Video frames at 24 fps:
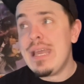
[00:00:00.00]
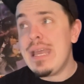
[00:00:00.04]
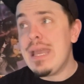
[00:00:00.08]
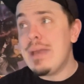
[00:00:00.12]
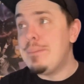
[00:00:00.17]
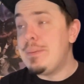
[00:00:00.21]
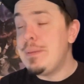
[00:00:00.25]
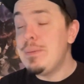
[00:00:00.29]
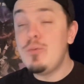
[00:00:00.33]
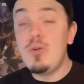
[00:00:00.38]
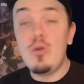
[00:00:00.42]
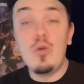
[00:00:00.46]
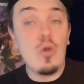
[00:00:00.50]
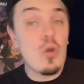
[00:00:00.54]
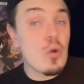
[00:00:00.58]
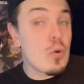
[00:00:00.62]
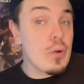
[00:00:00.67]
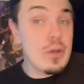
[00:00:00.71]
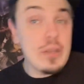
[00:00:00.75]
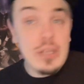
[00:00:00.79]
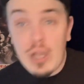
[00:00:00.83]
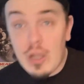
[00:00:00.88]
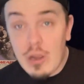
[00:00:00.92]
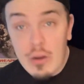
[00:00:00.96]
and people who
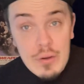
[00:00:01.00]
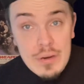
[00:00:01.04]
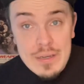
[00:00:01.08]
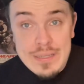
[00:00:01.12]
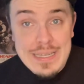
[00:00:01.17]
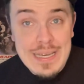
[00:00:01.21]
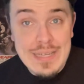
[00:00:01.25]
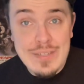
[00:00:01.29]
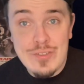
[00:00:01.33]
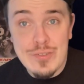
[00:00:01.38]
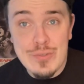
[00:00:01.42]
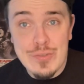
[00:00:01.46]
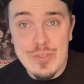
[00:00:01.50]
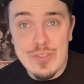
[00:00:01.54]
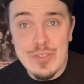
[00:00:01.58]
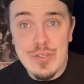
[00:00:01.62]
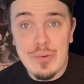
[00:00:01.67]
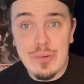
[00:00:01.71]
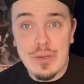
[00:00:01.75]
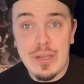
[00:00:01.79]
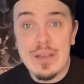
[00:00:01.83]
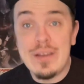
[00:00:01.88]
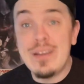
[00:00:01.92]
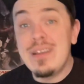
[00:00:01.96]
already are attached to
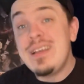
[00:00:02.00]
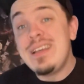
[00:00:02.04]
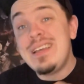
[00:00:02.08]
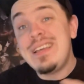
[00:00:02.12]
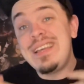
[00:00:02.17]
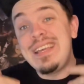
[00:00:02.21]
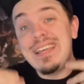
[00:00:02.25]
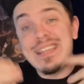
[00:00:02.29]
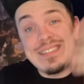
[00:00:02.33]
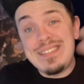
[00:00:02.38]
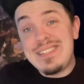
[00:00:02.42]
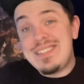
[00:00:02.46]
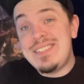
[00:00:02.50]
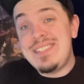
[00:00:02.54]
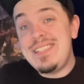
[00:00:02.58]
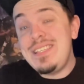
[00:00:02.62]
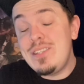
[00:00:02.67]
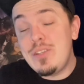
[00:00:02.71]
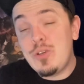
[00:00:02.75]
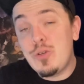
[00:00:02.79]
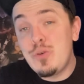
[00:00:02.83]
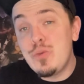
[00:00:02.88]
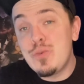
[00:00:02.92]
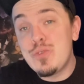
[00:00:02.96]
Ahsoka get to
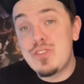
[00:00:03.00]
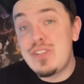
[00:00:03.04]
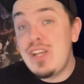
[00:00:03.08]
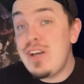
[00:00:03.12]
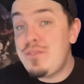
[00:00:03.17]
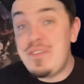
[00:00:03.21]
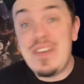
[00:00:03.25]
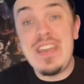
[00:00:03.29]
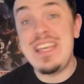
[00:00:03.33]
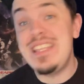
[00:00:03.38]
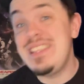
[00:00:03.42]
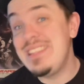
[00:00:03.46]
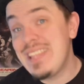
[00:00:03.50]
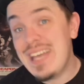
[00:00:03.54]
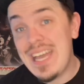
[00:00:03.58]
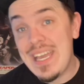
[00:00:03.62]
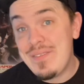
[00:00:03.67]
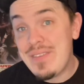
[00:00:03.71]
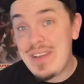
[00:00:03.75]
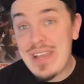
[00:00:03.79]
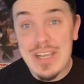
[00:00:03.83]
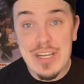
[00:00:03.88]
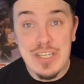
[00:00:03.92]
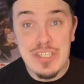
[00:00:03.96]
see the cool stuff in
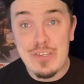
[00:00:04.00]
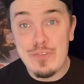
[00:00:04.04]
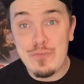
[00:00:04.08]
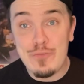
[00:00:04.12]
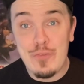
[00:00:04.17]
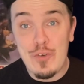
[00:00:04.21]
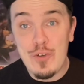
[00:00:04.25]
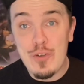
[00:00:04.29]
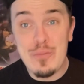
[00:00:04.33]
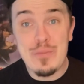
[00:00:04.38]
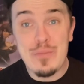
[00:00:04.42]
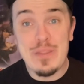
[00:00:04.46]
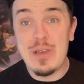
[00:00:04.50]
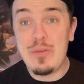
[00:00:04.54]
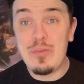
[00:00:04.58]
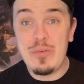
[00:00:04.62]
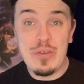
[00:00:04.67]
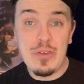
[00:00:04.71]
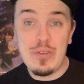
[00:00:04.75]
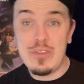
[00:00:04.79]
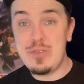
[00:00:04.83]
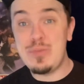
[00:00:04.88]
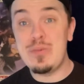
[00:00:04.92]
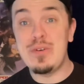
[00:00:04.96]
live action form that
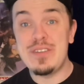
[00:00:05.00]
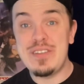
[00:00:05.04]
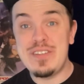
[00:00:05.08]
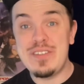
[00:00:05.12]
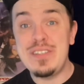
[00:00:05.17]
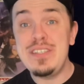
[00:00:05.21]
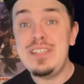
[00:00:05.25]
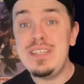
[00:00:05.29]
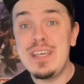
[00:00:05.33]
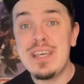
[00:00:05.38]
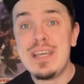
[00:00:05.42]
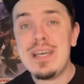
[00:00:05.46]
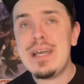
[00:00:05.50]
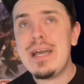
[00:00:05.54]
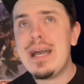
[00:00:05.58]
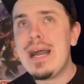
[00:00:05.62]
we always wanted to see.